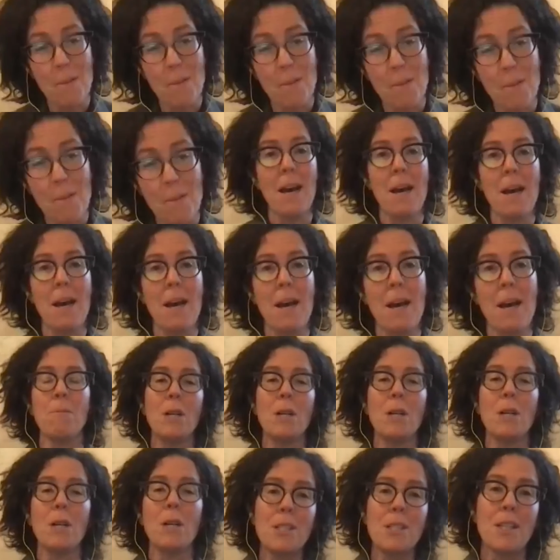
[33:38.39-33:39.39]

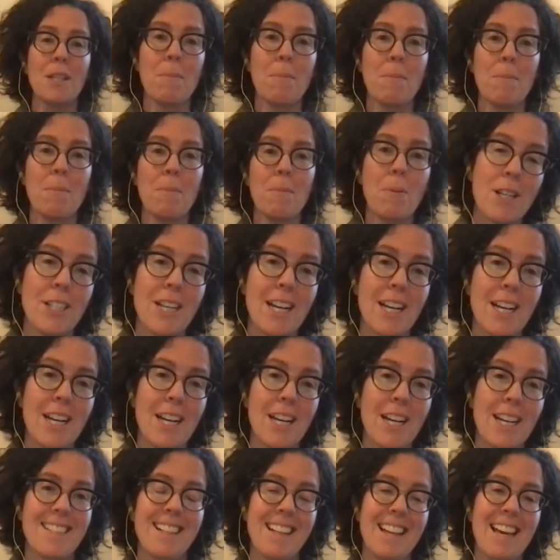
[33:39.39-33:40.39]
Was the
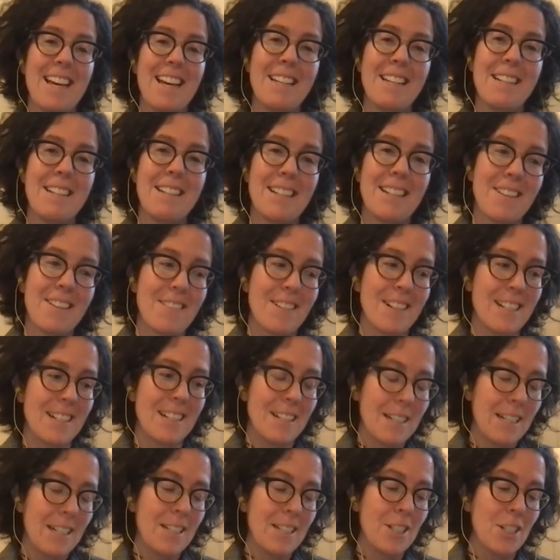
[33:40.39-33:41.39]
project led or
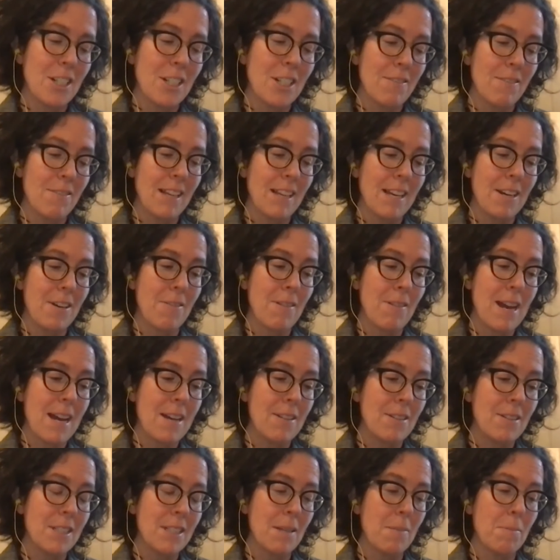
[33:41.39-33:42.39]
an initiative led
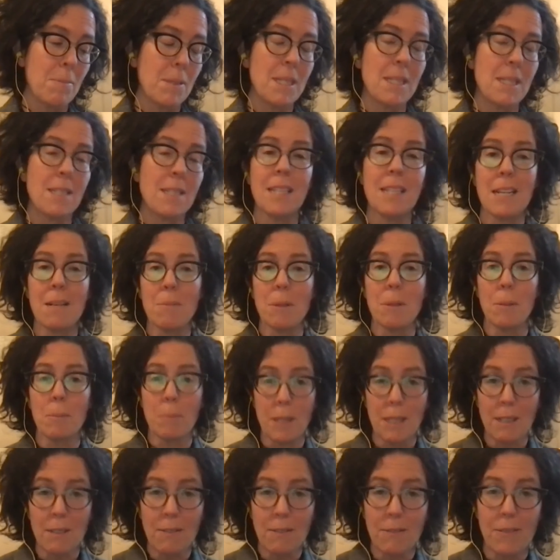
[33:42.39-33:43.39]
around some sustainable
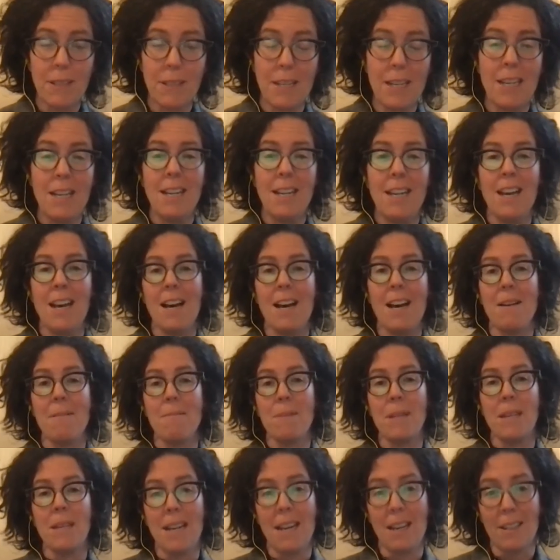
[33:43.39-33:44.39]
beef
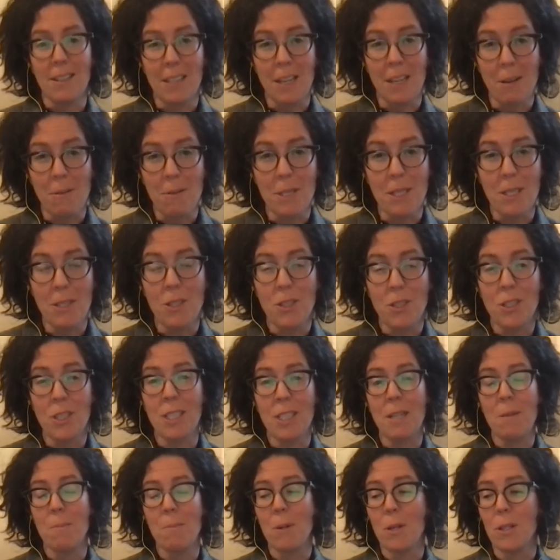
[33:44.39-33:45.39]
that healthcare was
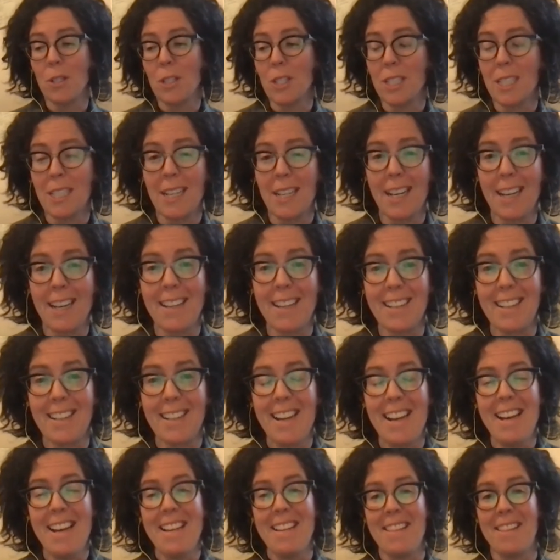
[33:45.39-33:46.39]
interested in purchasing, and
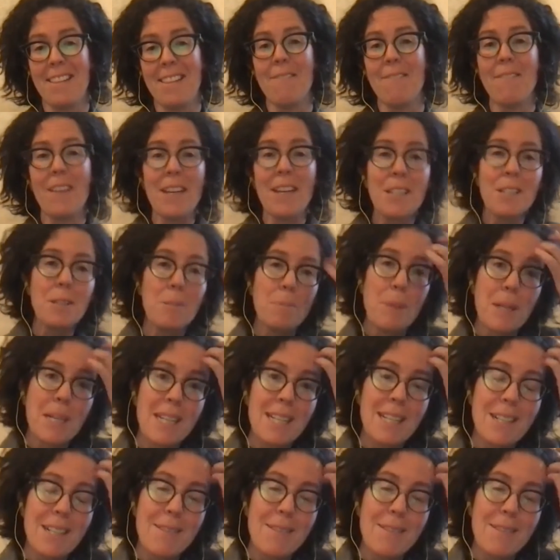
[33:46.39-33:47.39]
the failed
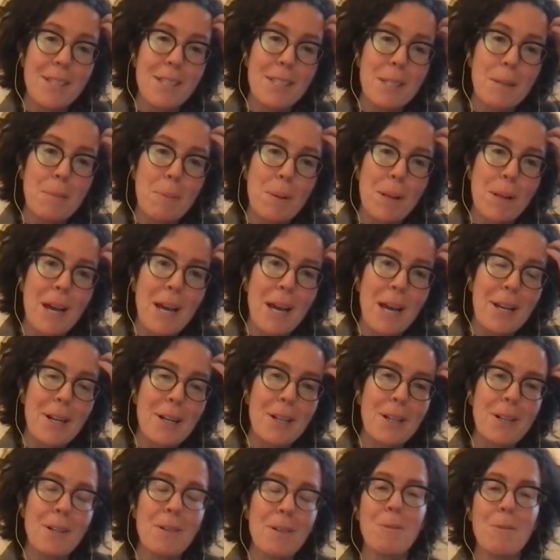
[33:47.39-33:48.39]
bid of the
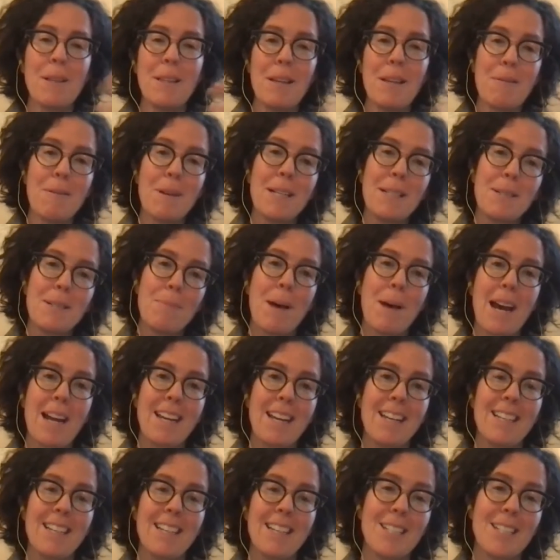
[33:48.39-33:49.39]
supplier, when they went
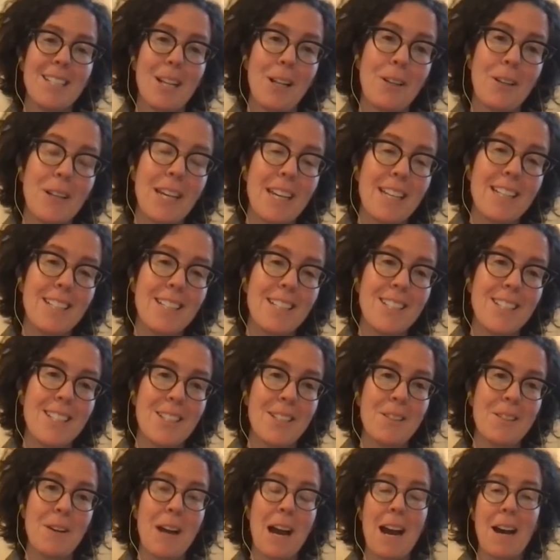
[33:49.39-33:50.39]
back in to look
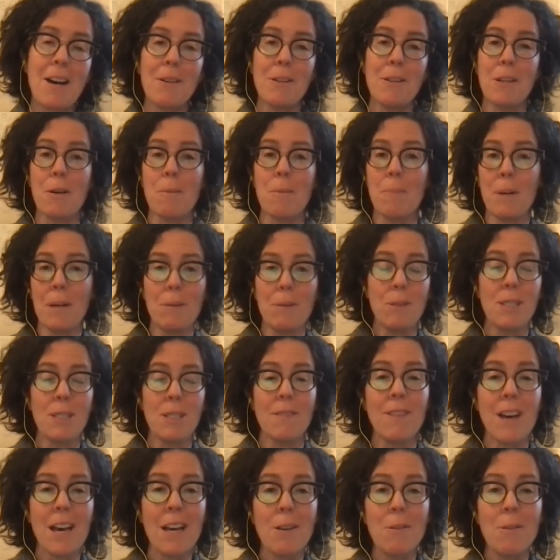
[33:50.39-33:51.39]
into how their bid was
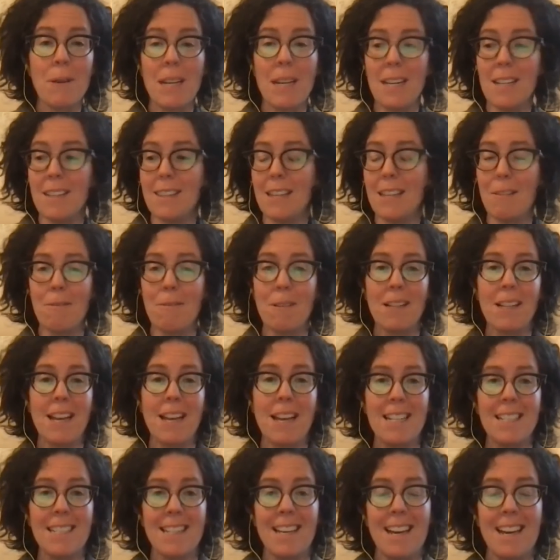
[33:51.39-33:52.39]
evaluated, they
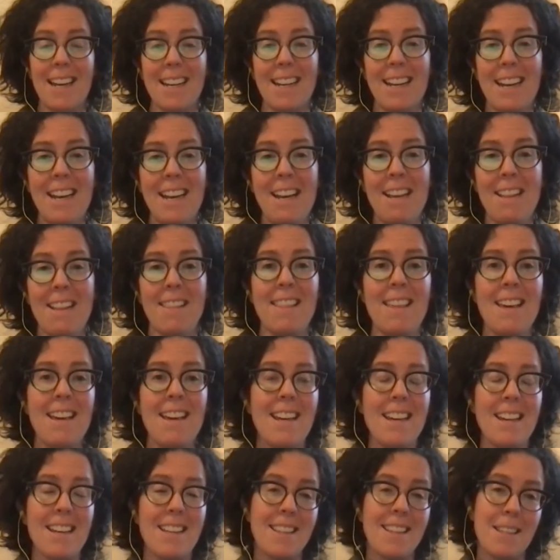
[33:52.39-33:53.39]
realized that
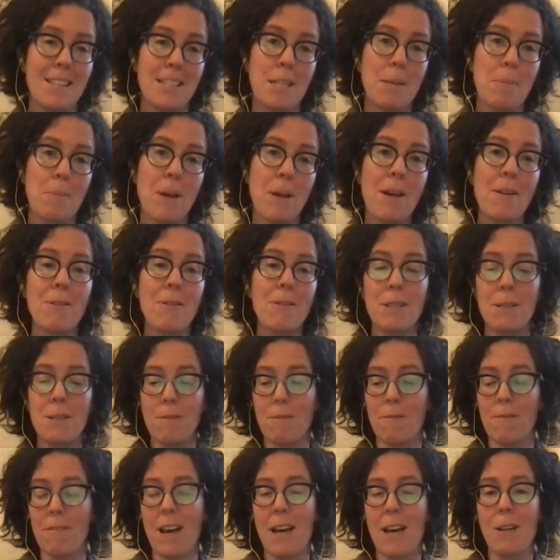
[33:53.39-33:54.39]
the supplier
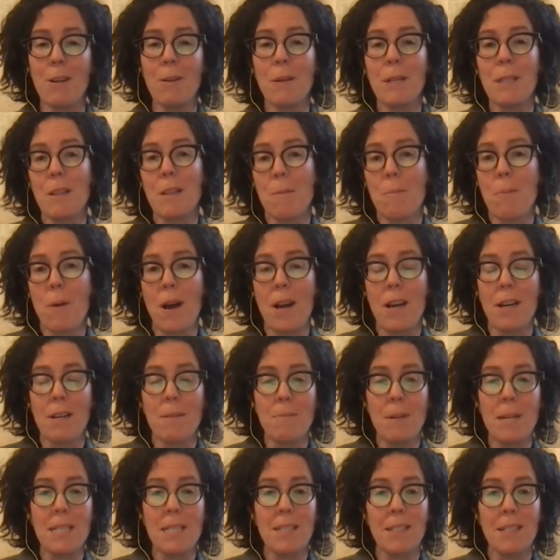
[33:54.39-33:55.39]
was valuing their product
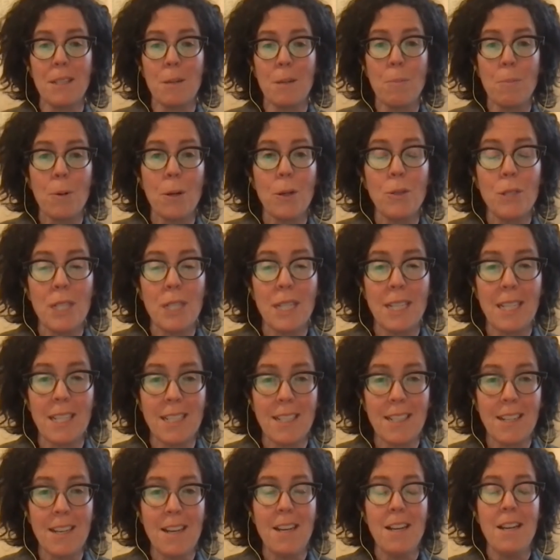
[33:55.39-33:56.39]
based on the
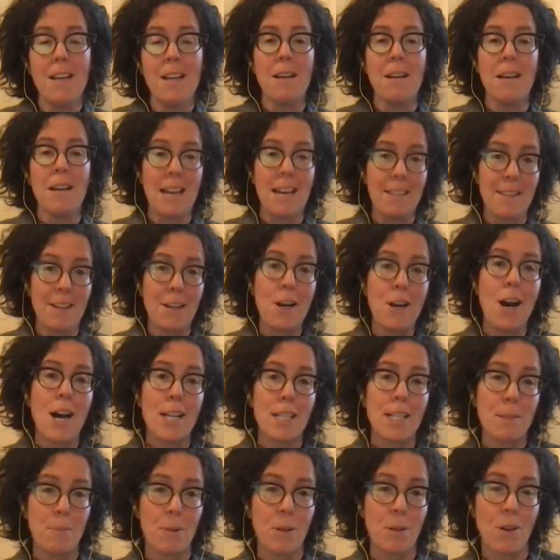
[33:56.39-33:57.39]
protein and the
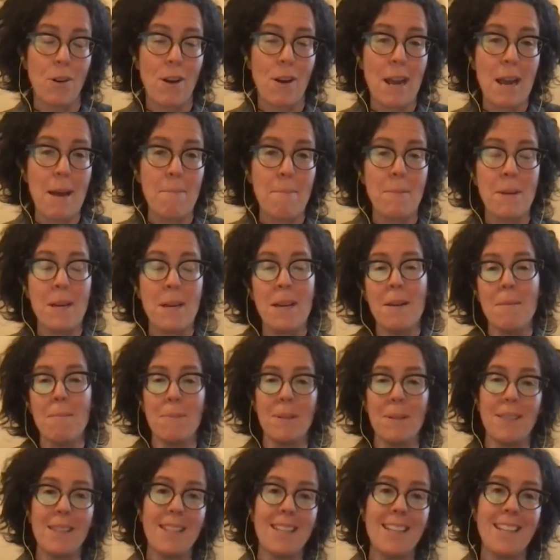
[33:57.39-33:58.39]
cost per gram,
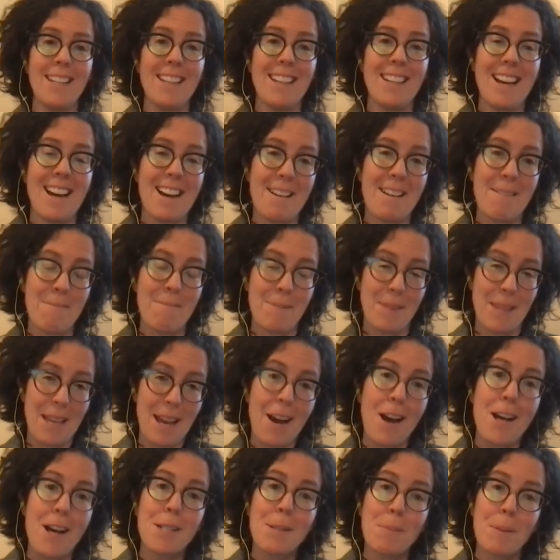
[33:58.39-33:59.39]
but the
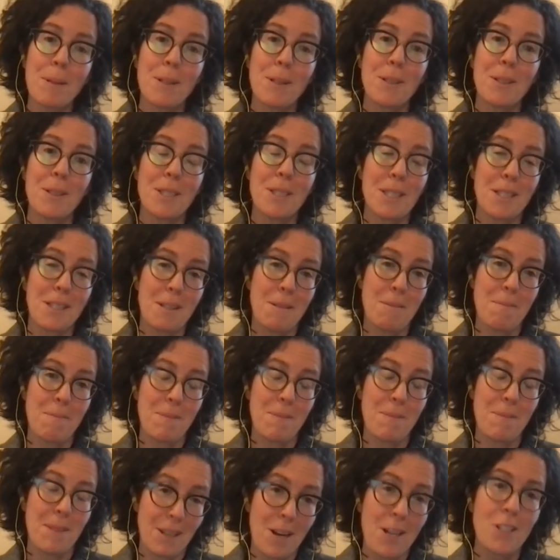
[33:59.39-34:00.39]
hospitals and
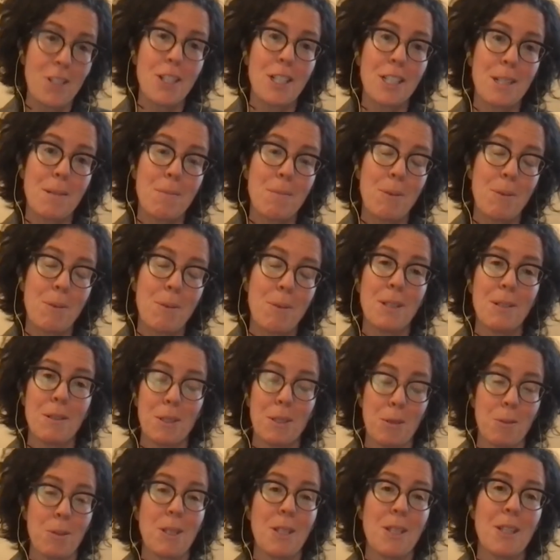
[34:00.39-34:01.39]
the contracting
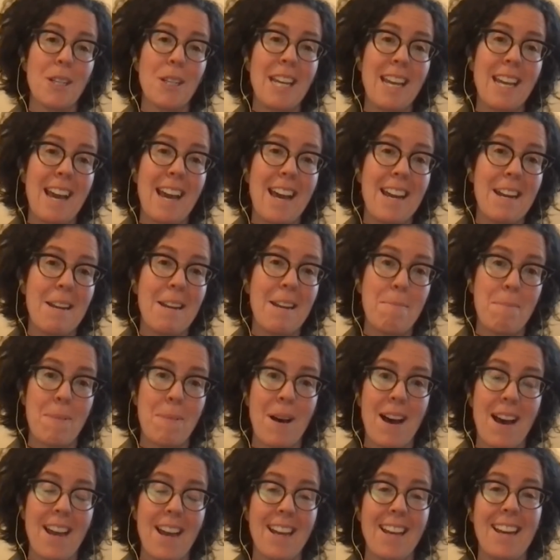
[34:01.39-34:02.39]
process was looking at it
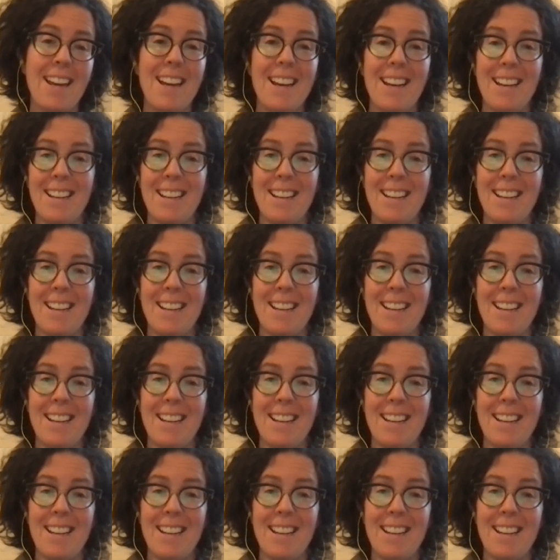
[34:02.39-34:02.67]
by